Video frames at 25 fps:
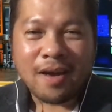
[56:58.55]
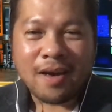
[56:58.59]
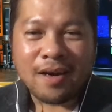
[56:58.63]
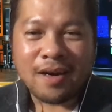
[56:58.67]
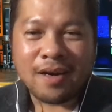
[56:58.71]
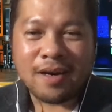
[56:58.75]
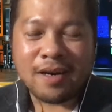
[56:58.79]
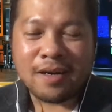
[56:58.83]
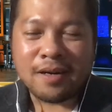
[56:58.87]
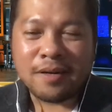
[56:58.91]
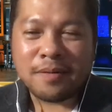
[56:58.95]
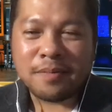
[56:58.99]

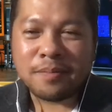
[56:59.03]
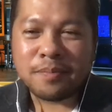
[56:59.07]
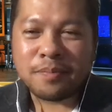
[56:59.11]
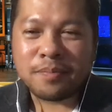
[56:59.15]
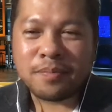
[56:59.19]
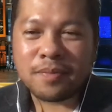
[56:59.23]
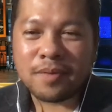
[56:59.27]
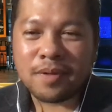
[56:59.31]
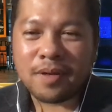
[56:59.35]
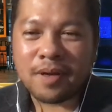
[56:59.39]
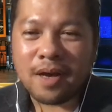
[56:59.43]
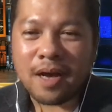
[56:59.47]
Um,
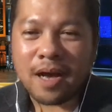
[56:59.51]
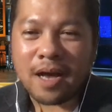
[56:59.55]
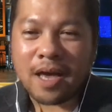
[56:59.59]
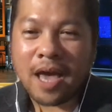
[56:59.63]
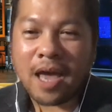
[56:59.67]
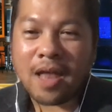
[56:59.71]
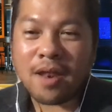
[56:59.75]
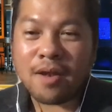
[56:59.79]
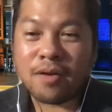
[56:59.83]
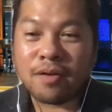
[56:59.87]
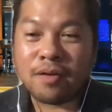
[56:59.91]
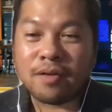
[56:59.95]

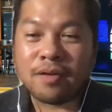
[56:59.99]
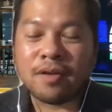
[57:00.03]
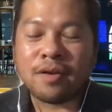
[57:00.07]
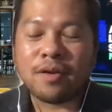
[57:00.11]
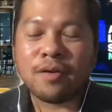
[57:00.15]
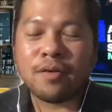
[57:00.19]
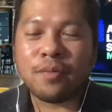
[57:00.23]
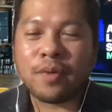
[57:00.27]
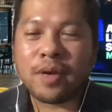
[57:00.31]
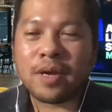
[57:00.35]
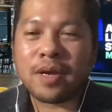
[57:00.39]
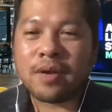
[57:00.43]
Again,
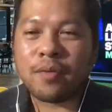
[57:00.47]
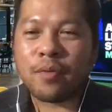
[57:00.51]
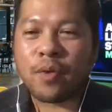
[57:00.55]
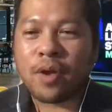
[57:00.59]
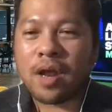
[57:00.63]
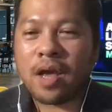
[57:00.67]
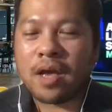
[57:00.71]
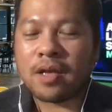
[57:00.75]
when